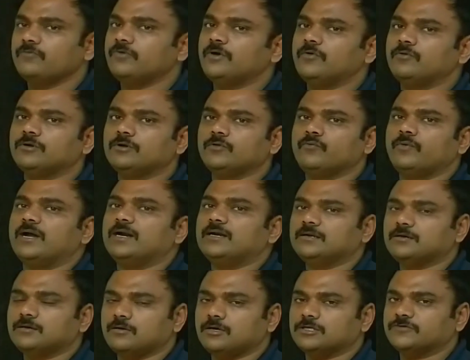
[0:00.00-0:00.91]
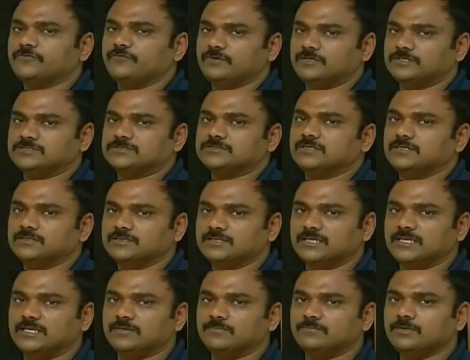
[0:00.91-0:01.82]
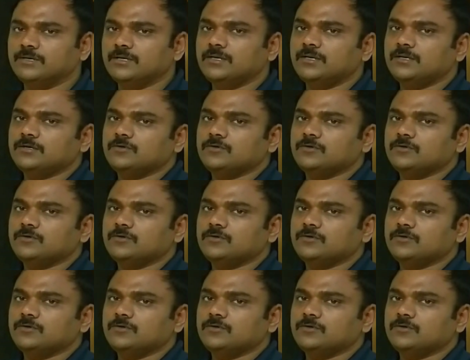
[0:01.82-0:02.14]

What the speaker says: we have only one cross-functional team